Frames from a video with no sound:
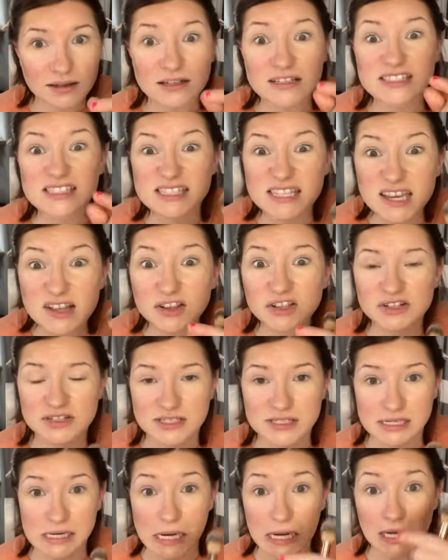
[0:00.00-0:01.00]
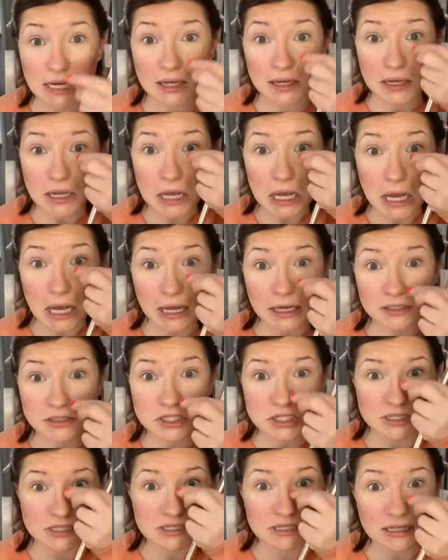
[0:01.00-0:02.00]
Concealer stick.
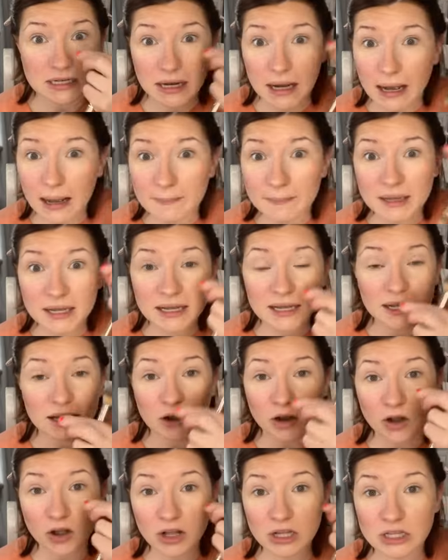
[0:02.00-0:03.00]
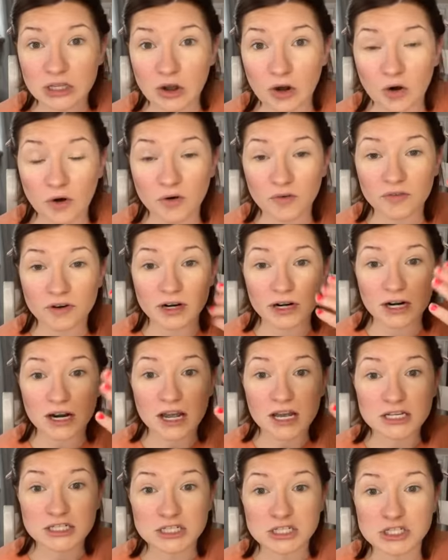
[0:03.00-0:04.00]
And just gobbing it all
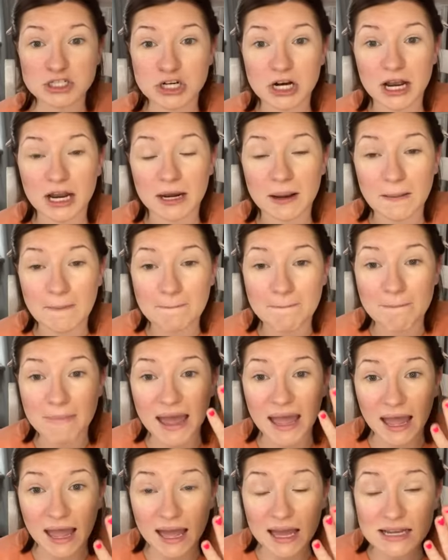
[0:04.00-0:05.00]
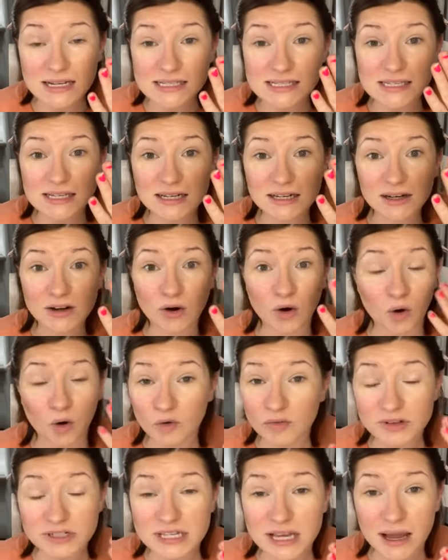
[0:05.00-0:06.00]
over to try to matte
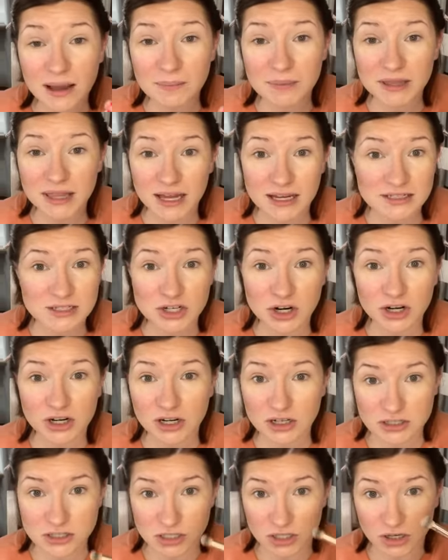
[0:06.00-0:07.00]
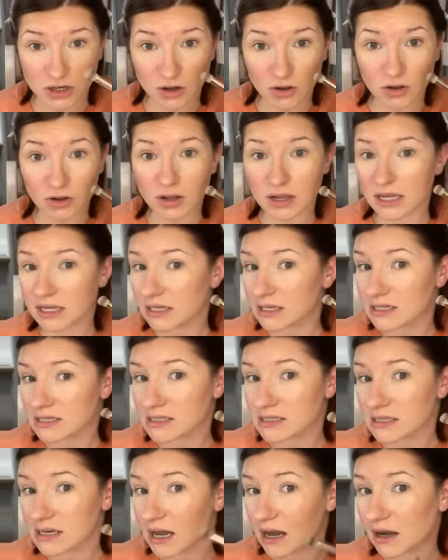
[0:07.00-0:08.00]
over top of that dark circle. It
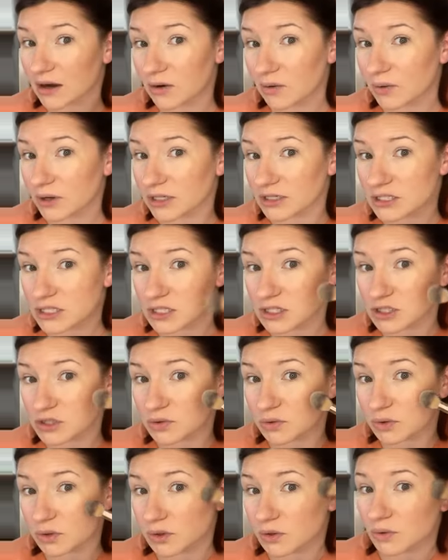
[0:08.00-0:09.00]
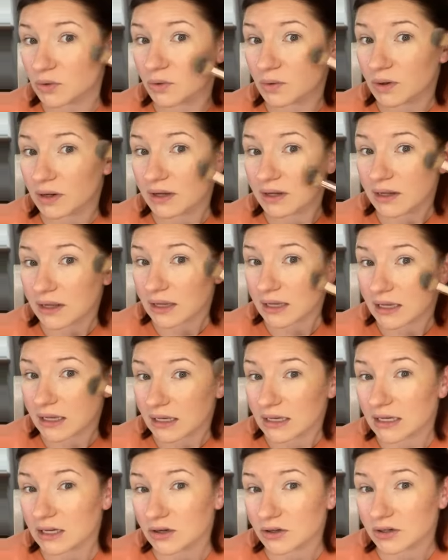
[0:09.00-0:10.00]
is not going to do you
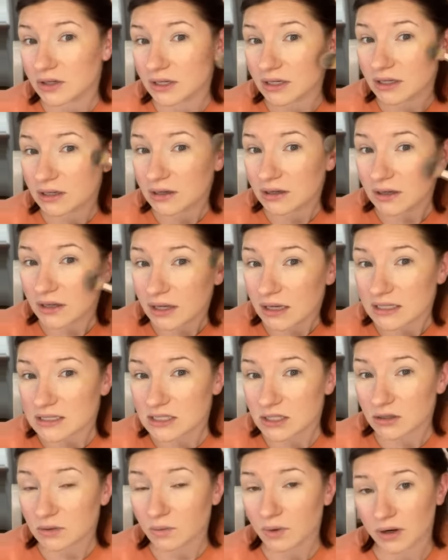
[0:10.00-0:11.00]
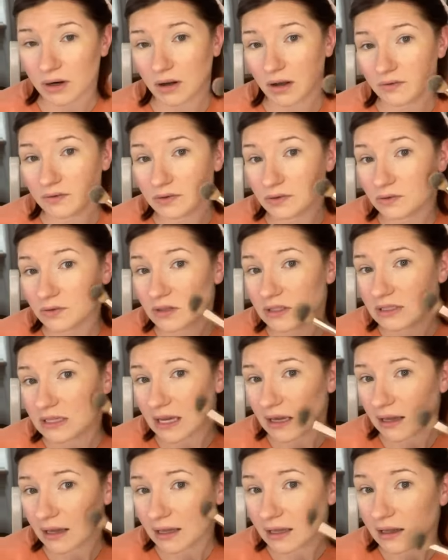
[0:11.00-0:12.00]
any good. It's going to wear off through the
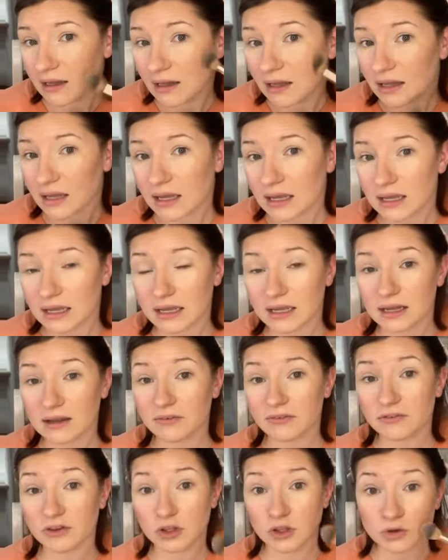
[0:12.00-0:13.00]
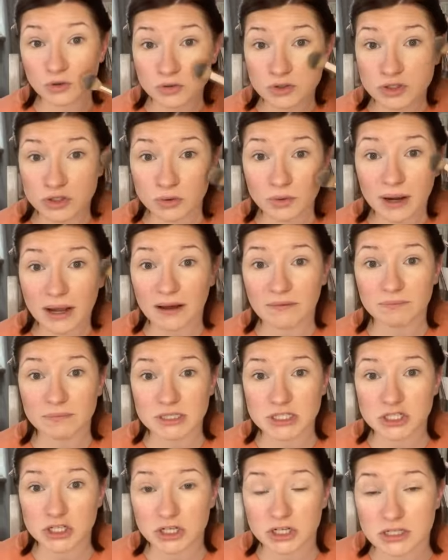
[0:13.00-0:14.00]
day. If you do have
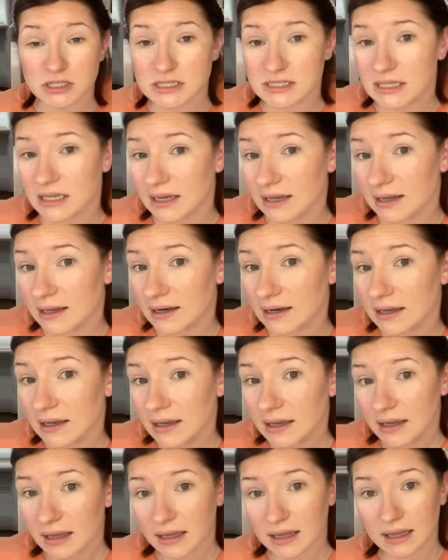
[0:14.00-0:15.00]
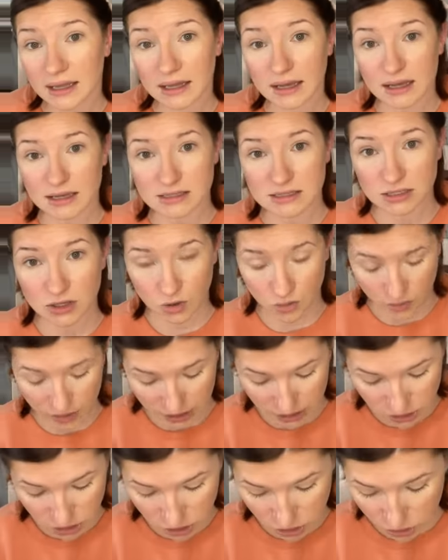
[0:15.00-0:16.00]
mature skin, it is
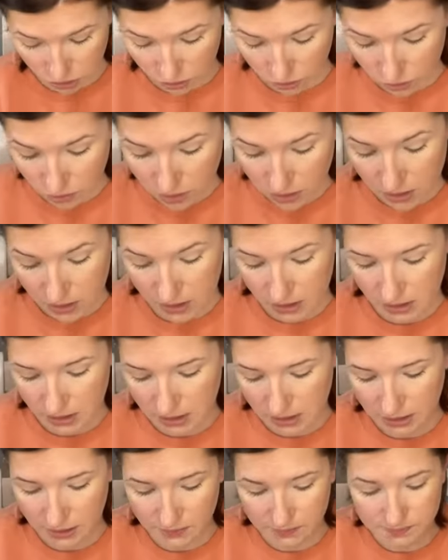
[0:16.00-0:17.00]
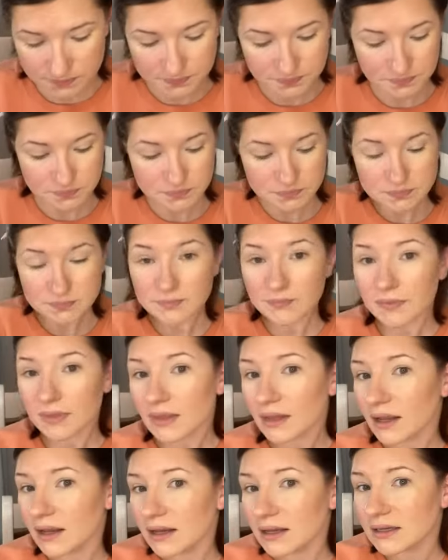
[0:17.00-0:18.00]
going to, uh,
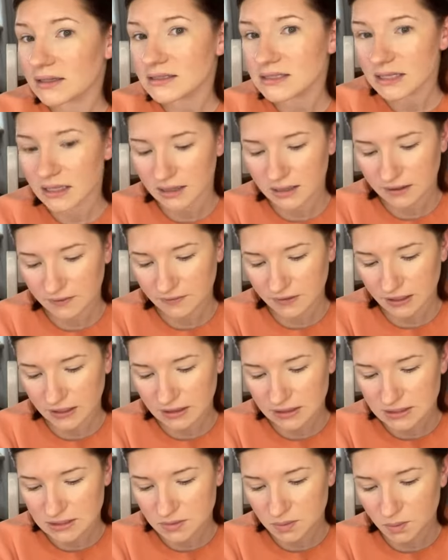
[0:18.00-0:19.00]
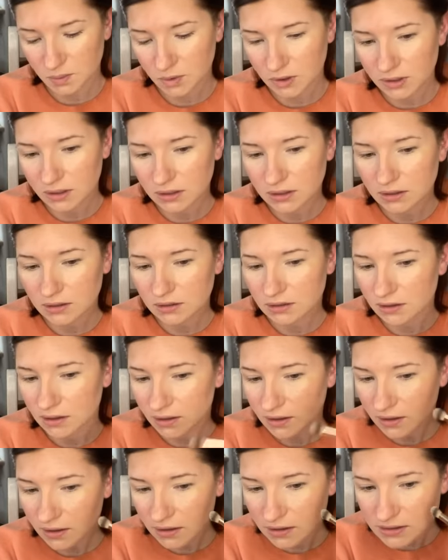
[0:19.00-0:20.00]
I can tell I have like this one
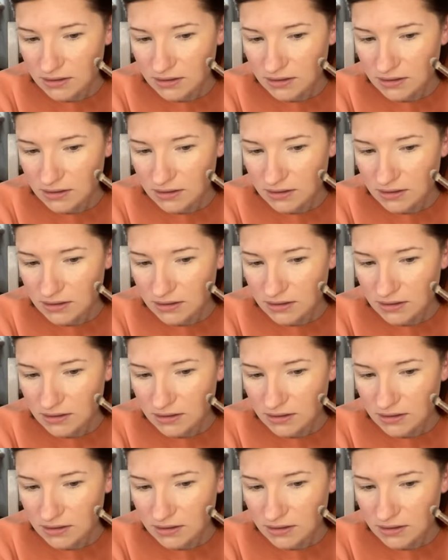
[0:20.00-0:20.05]
little